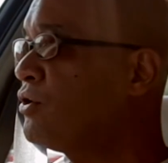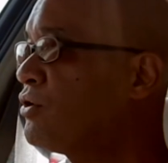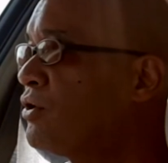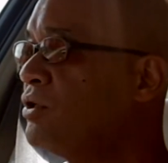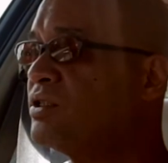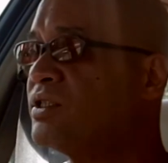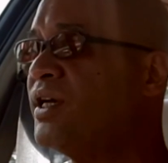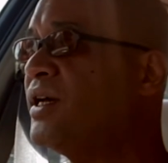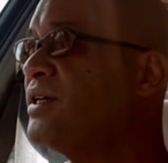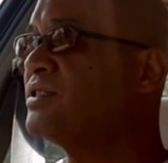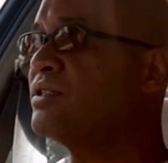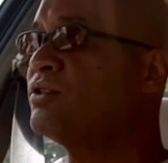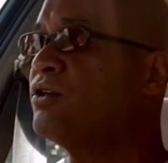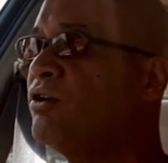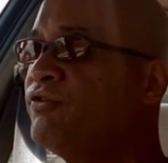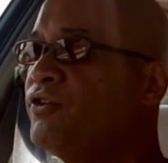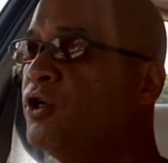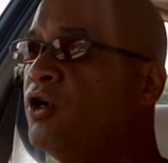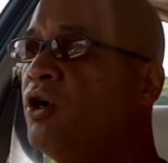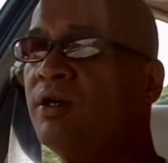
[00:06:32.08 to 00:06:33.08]
road tax, and
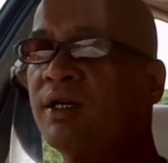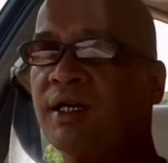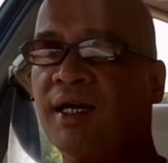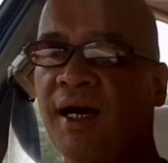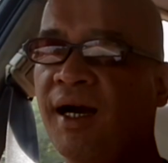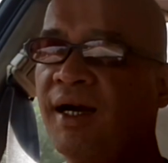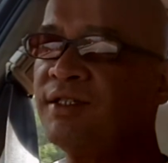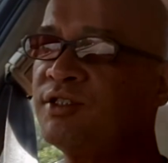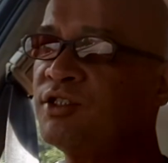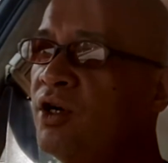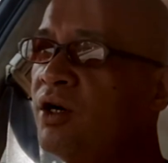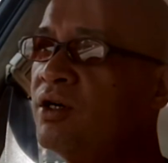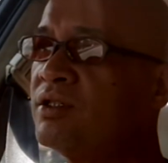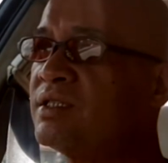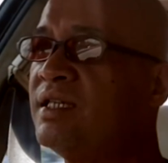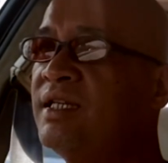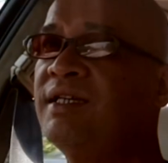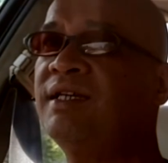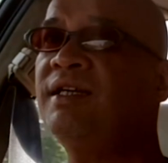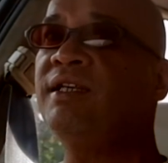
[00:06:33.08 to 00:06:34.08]
off you go. The car is yours
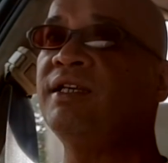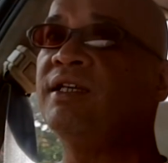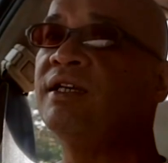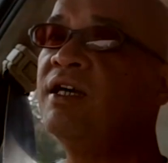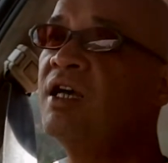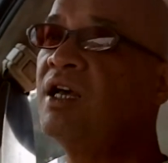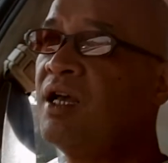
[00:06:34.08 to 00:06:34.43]
legally.